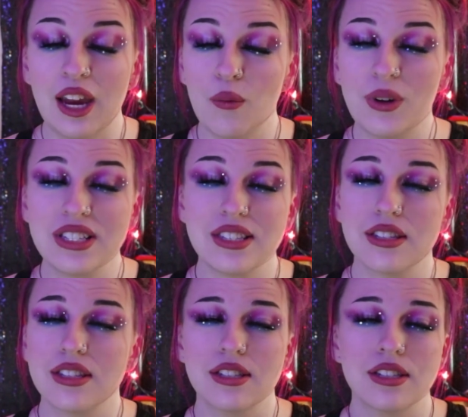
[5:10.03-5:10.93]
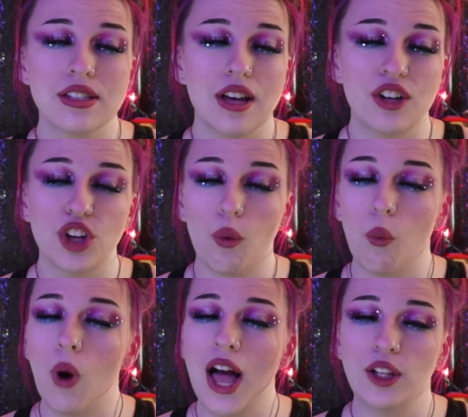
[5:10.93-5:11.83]
It was such a
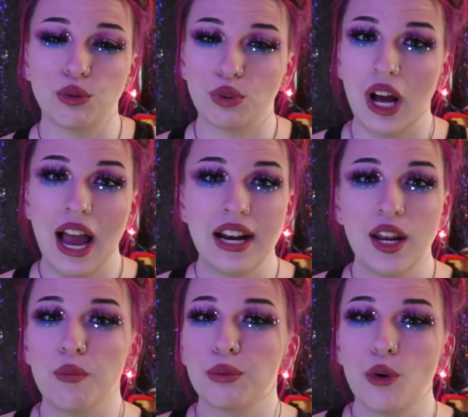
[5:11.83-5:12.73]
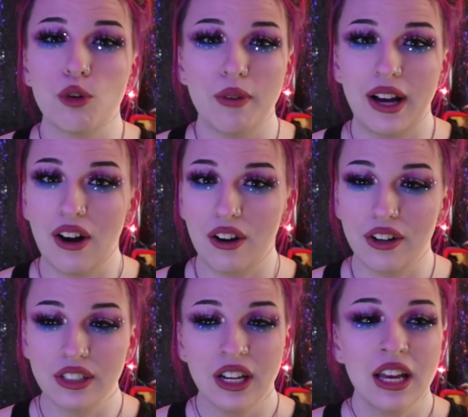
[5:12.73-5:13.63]
wild ride. It broke my
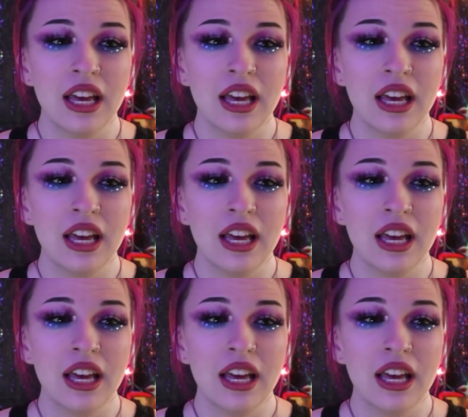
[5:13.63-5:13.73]
heart.